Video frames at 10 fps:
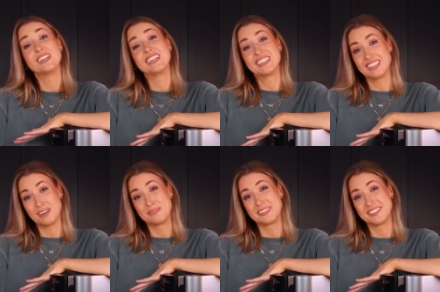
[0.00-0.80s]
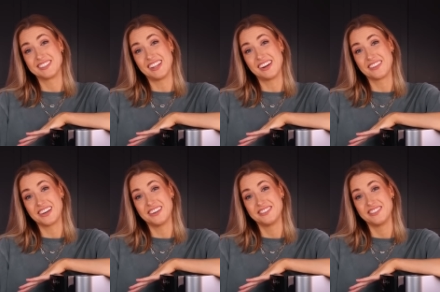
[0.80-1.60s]
really excited about the gelato
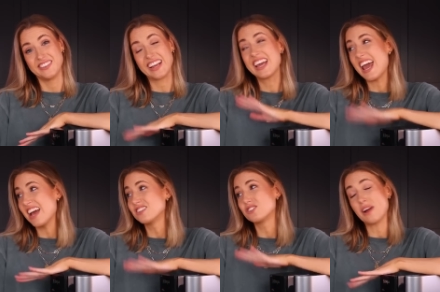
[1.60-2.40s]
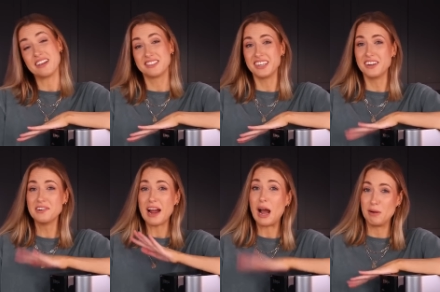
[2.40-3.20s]
though. I can't stress to
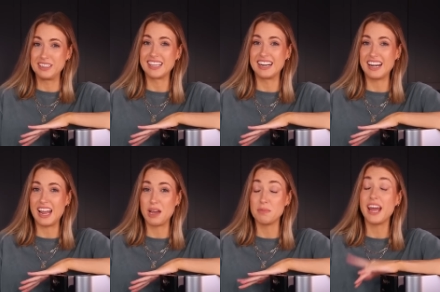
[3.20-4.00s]
you how excited I am.